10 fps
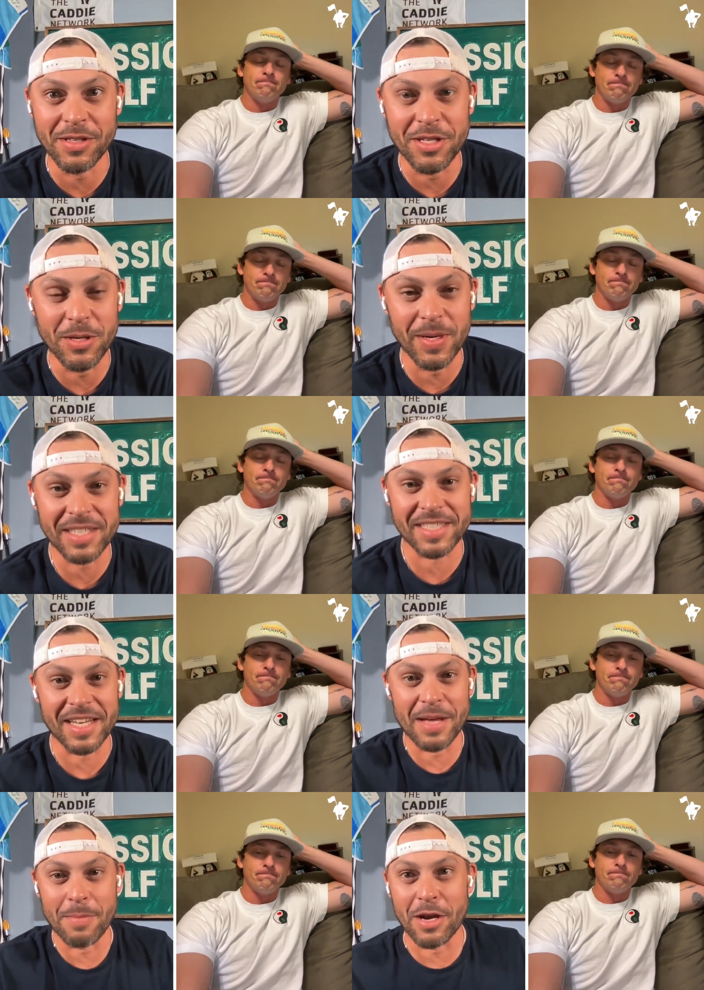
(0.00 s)
Speaker 1: at the
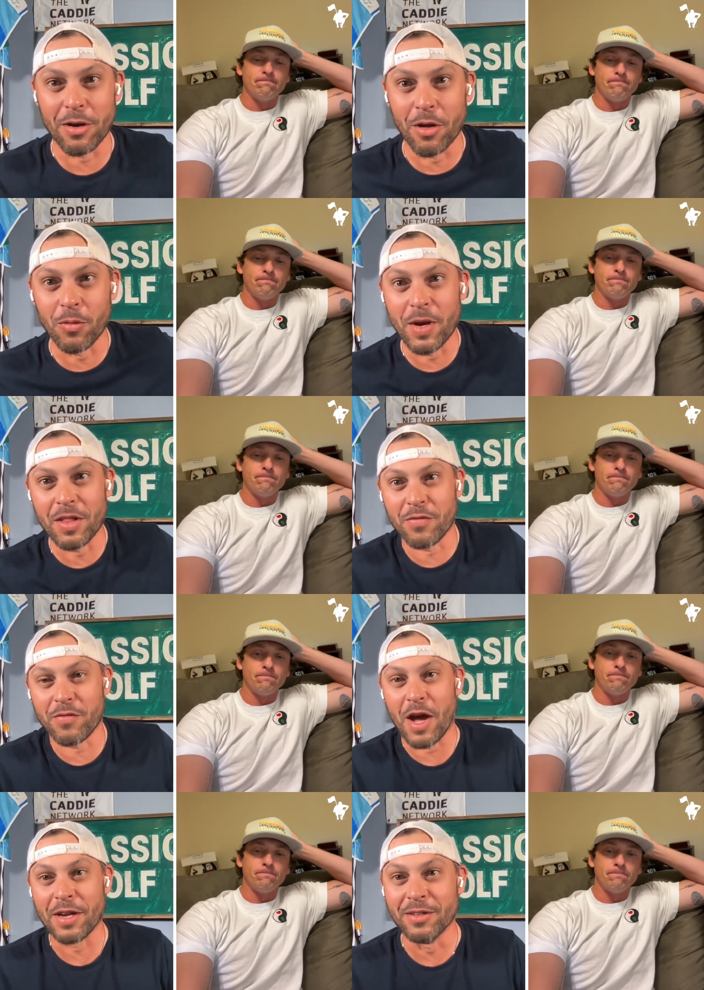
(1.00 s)
USAM made it all the way to the
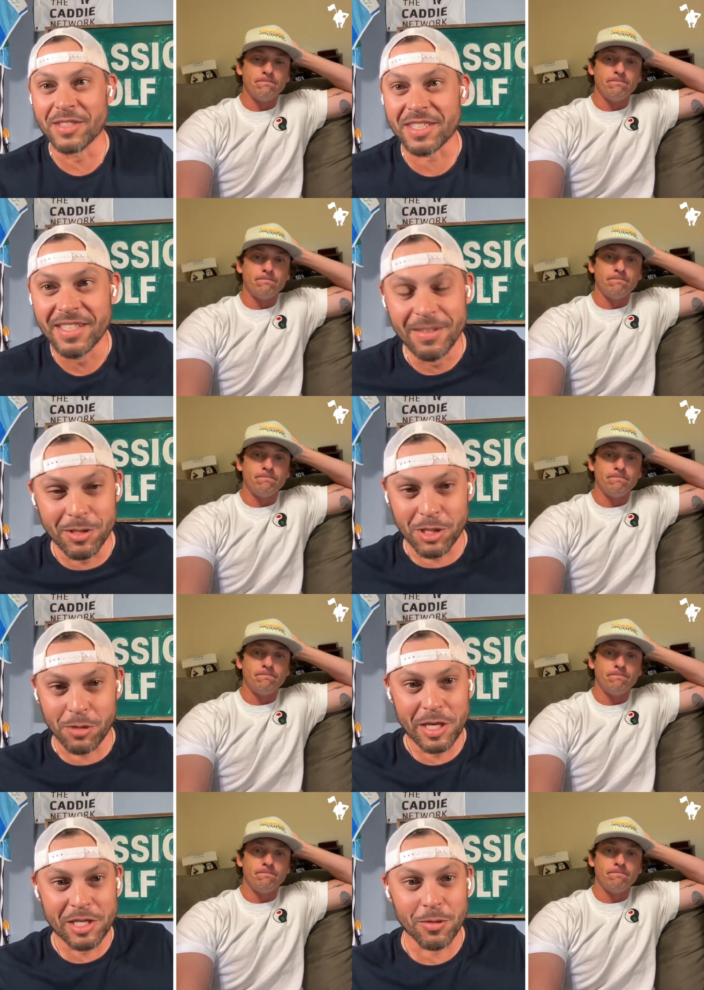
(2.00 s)
finals. It was a
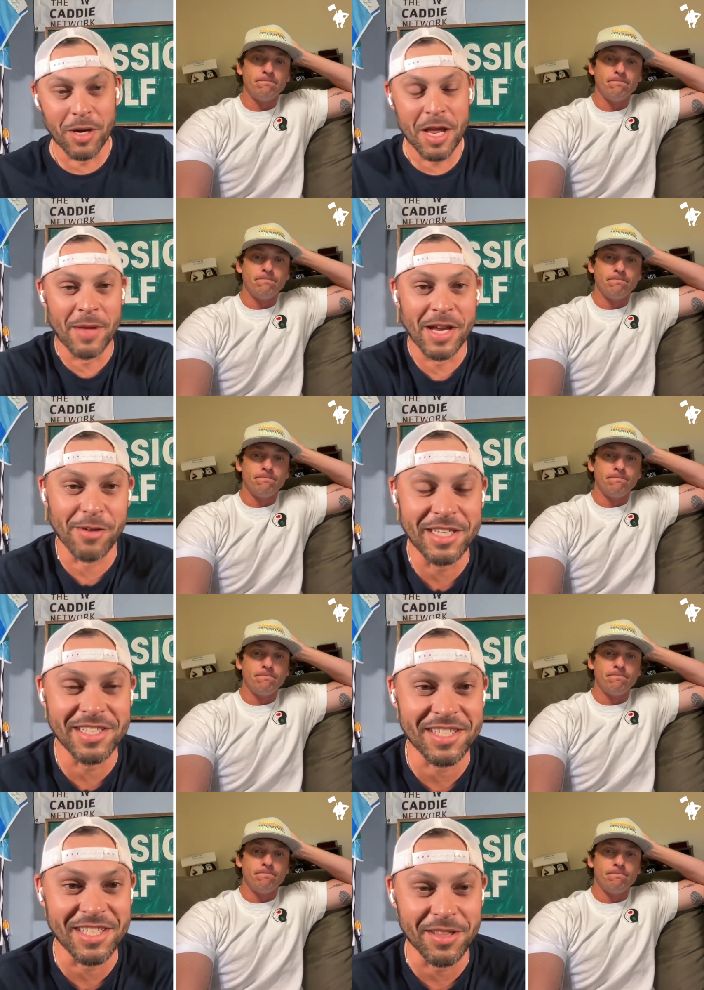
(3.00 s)
great story. Hey, man,
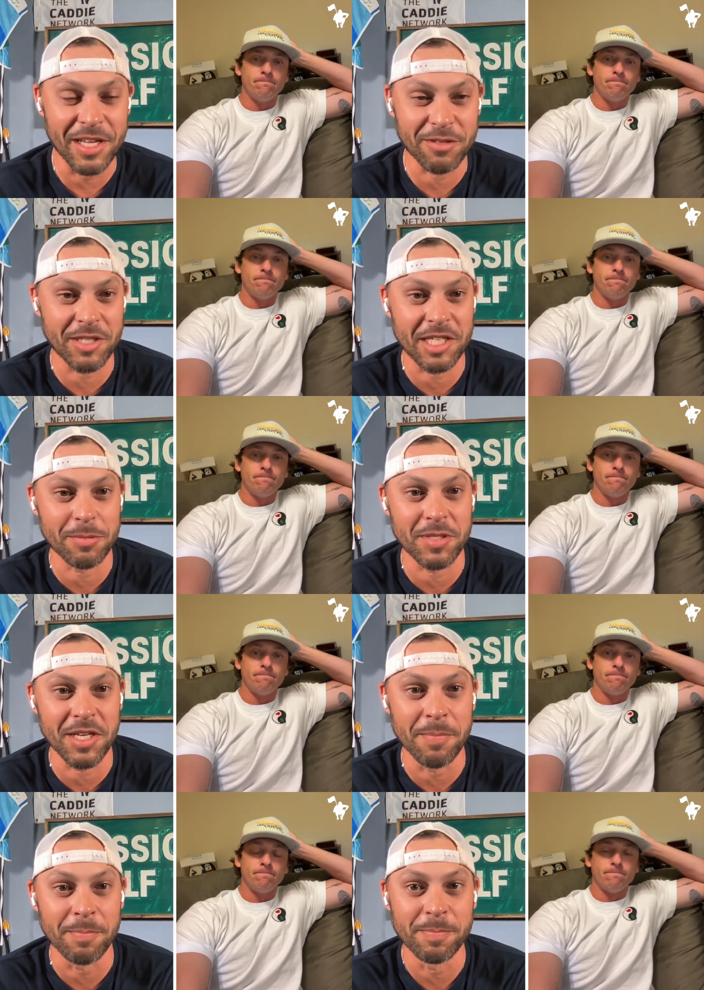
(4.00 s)
great to see you. Thanks for taking some
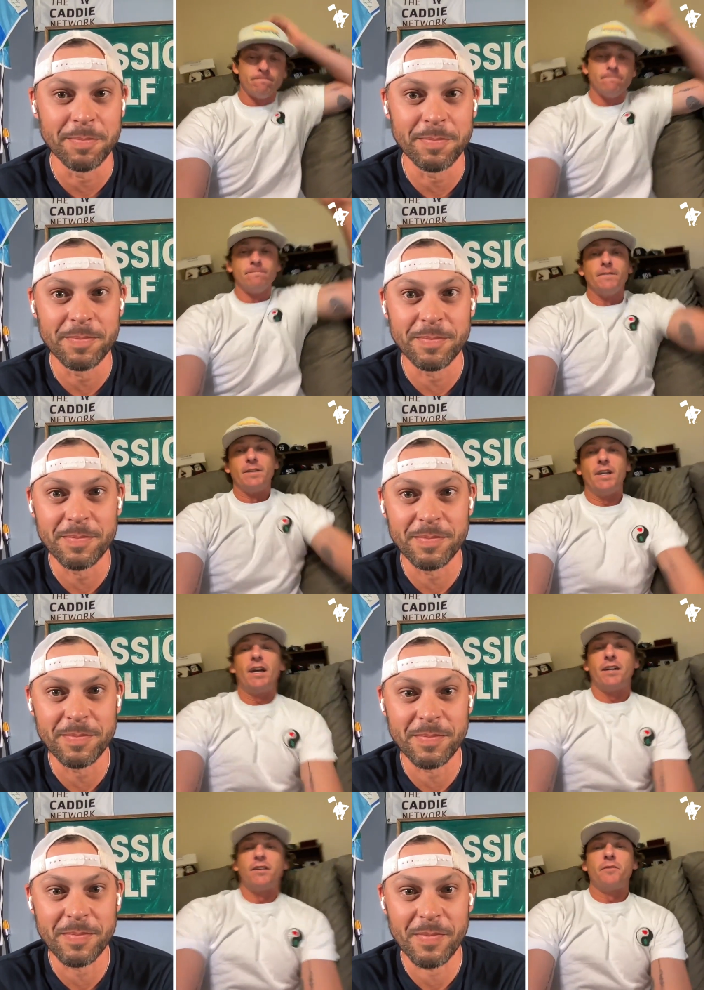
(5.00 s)
time.
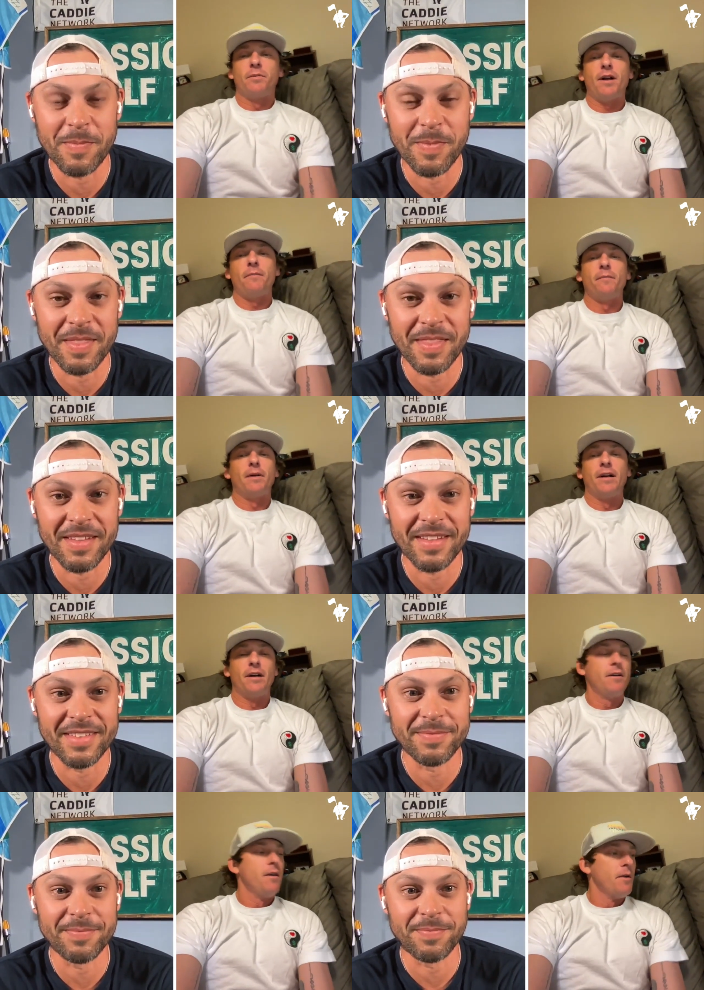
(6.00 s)
Yeah,
Speaker 2: no problem.
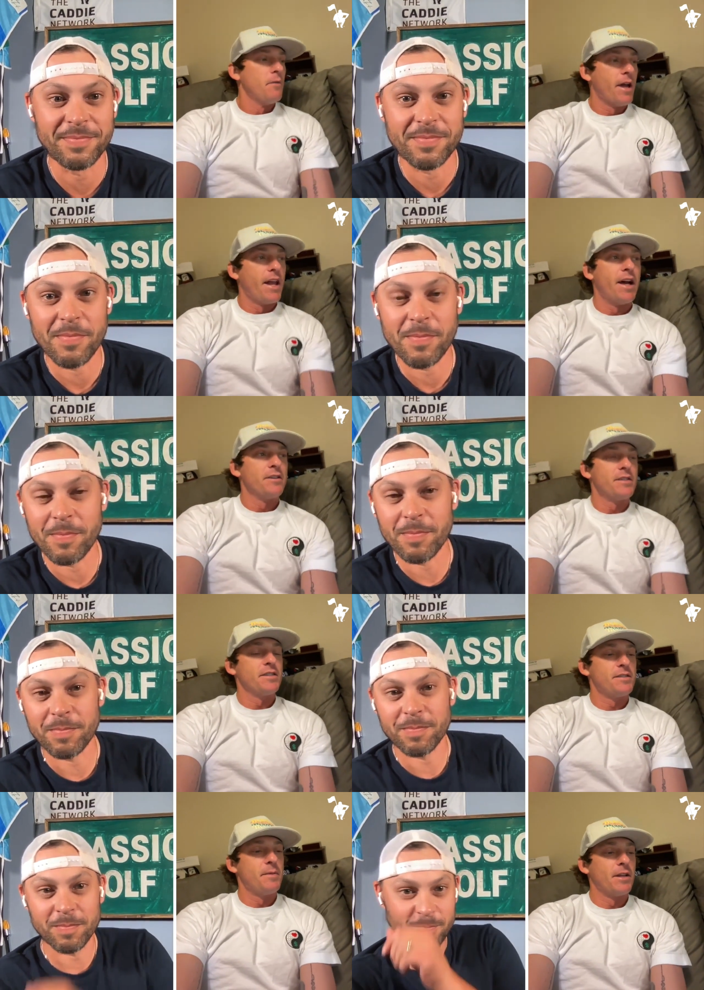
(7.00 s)
Uh, Rathouz,
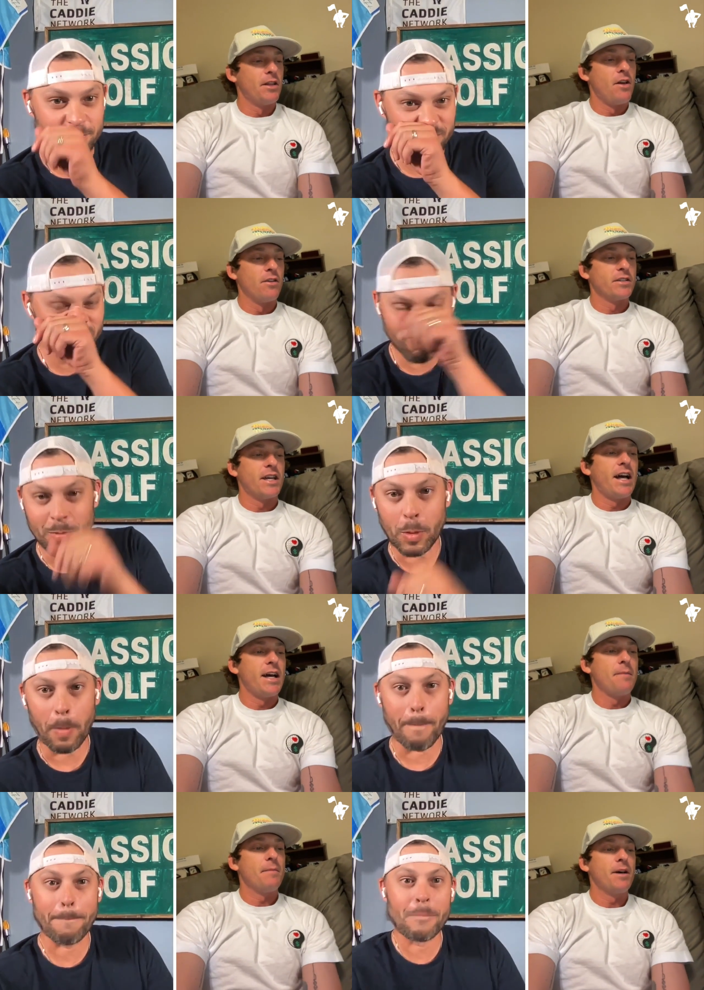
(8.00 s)
it's been a long
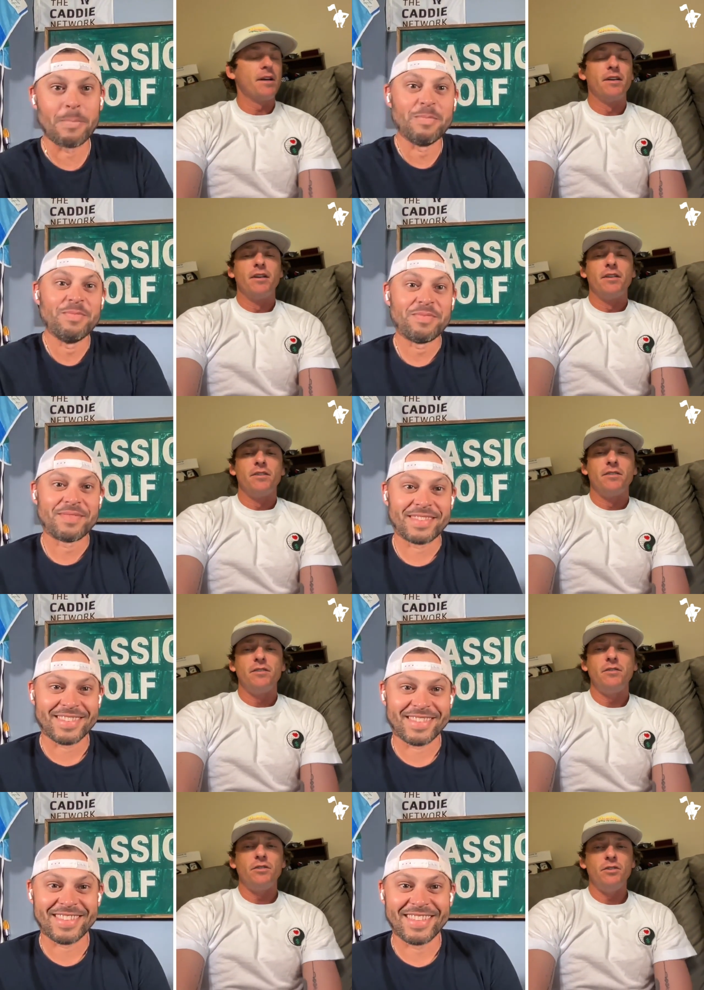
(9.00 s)
time. Uh,
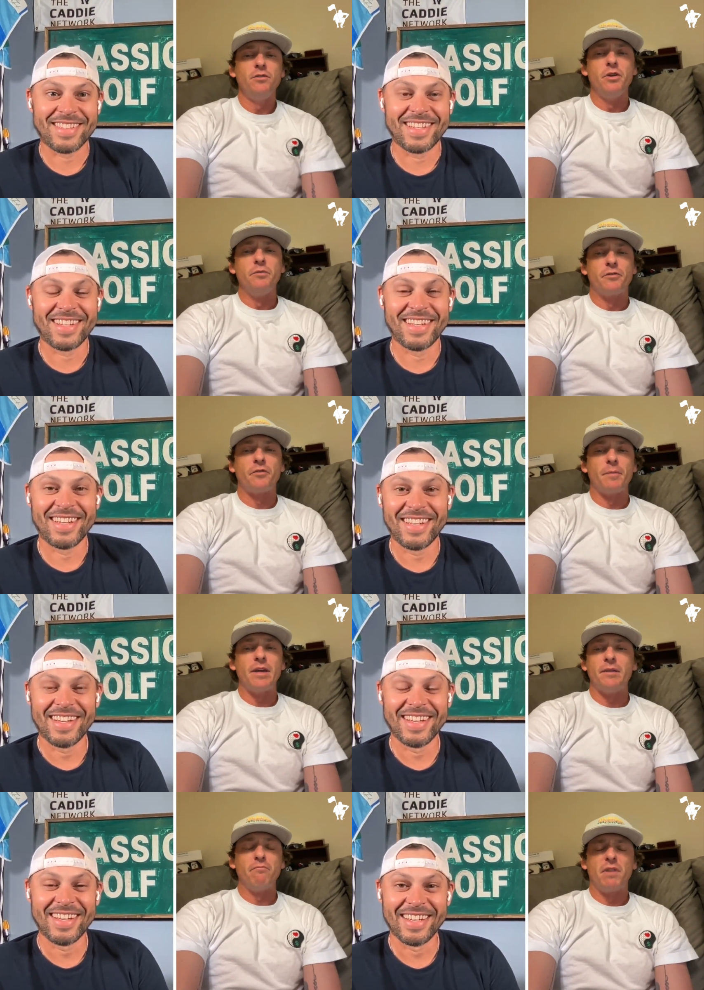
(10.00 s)
you, you looped for
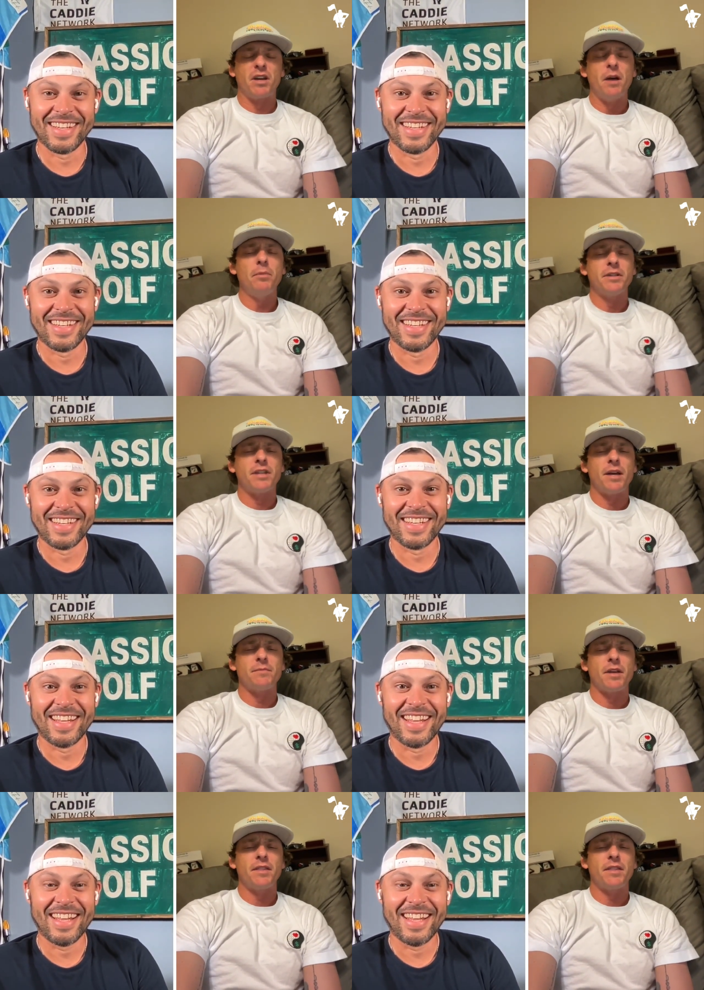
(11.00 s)
me a couple of times, I